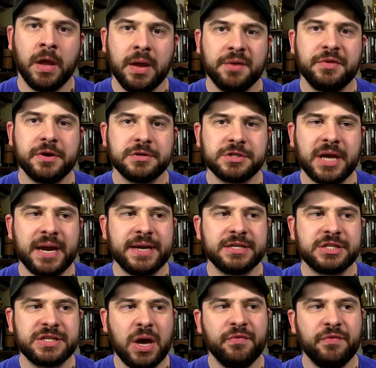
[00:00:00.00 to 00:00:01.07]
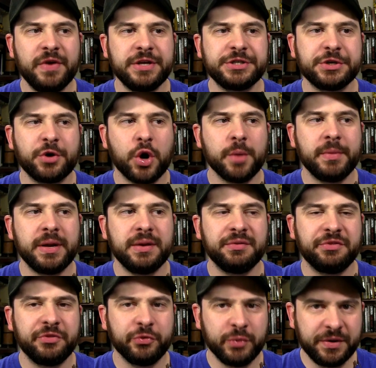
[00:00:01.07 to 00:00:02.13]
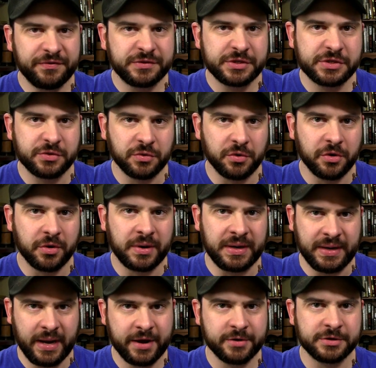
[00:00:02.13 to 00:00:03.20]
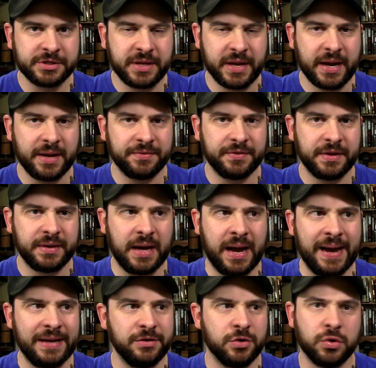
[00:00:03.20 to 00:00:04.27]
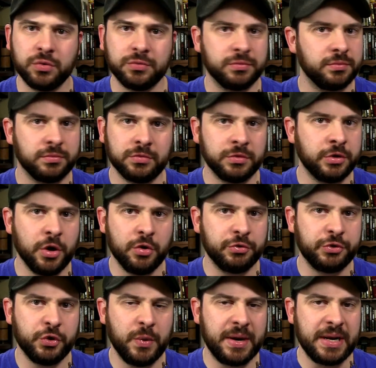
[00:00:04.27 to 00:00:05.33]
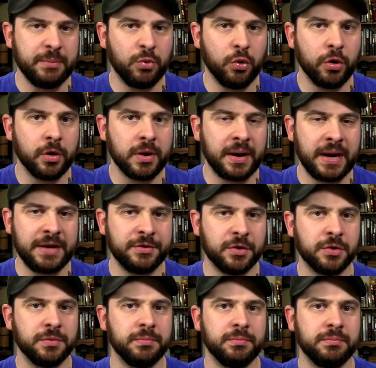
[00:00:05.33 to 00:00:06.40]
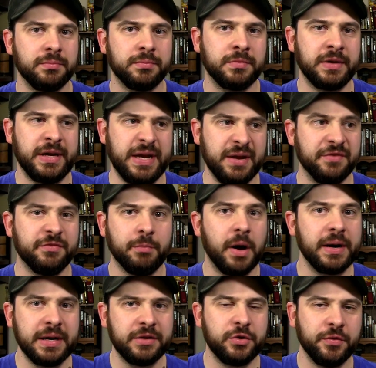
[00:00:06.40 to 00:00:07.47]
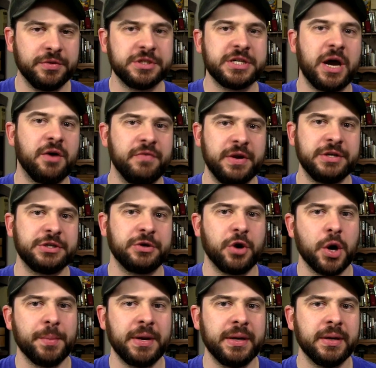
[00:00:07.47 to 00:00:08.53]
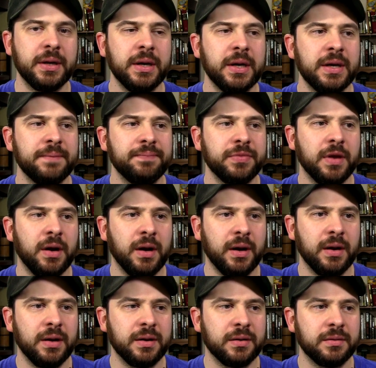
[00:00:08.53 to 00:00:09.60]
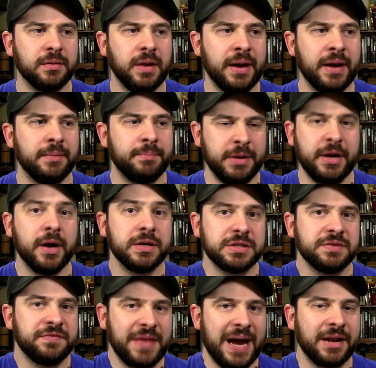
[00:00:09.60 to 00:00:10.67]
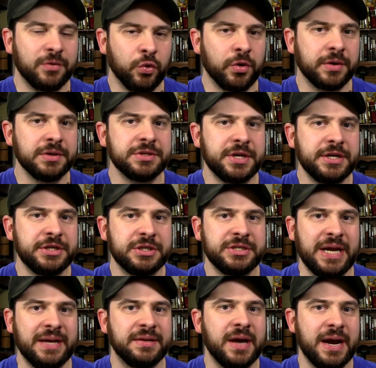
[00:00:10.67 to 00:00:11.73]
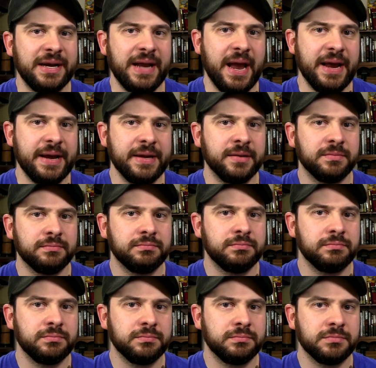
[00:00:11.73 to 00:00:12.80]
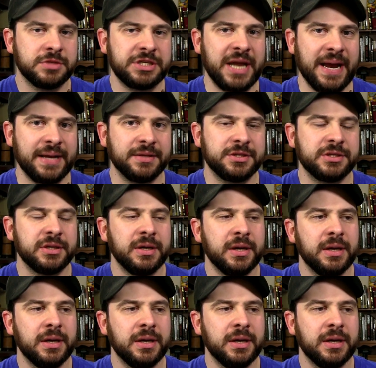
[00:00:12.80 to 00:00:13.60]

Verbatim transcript: There's a Salvation Army thrift store in Hagerstown that I don't go to anymore, and I don't give money to the Salvation Army uh, because of that organization's anti gay stance